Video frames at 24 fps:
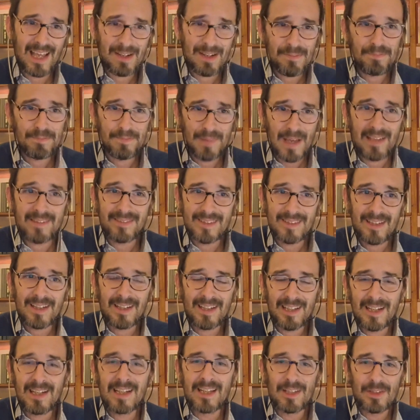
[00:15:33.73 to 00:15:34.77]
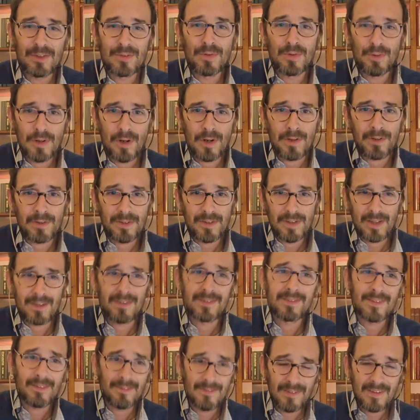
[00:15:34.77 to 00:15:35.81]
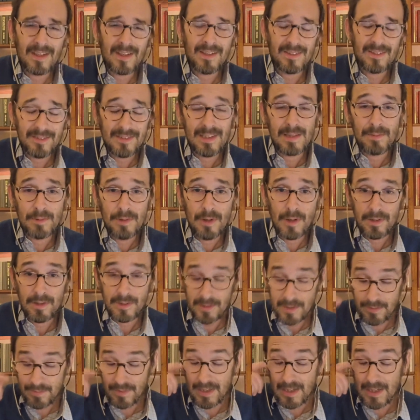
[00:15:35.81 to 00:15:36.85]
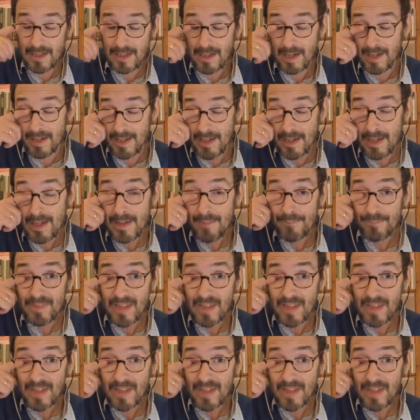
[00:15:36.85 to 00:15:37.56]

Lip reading: and basically lead to a severe, steep cognitive decline.